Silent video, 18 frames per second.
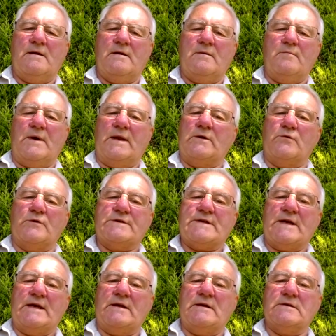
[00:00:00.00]
Many were
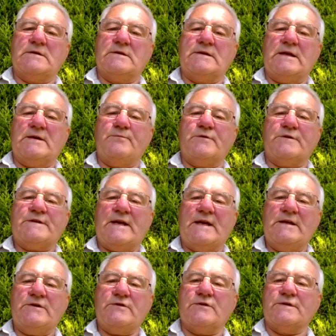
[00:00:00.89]
taken to
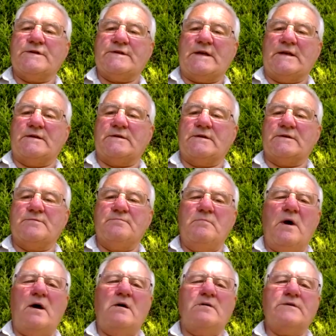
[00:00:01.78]
deportation centres
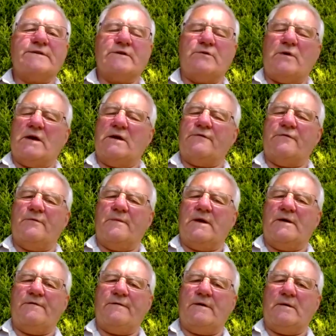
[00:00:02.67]
miles away from
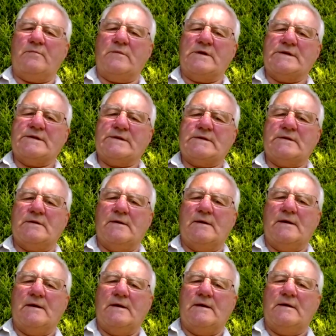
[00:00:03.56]
their families,
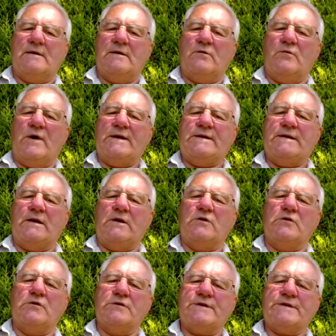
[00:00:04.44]
awaiting
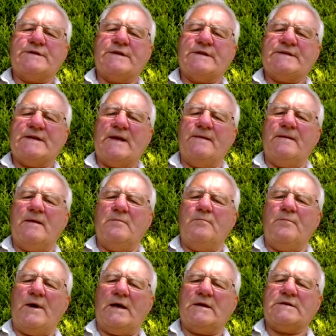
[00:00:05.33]
orders to send
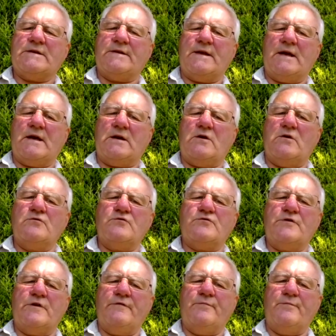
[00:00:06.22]
them back to their
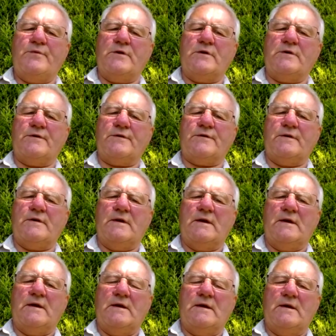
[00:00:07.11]
country of birth,
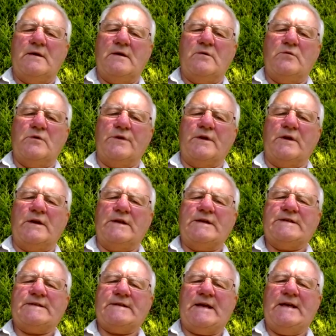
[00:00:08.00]
with at
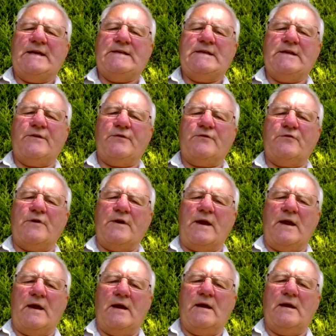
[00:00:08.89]
least
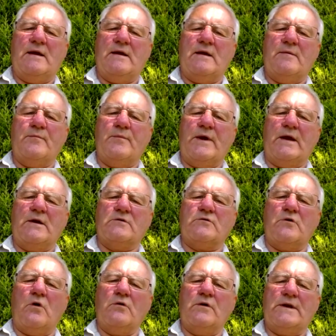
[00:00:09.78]
83 being
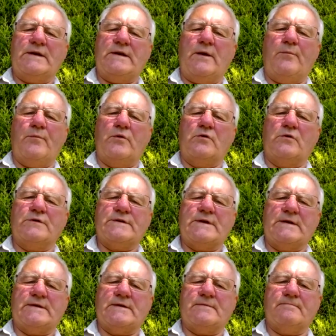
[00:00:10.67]
wrongly
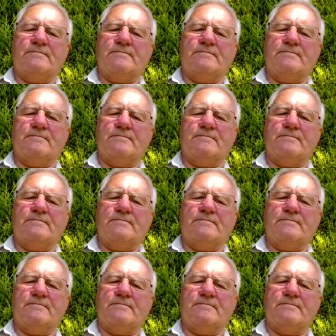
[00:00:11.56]
deported.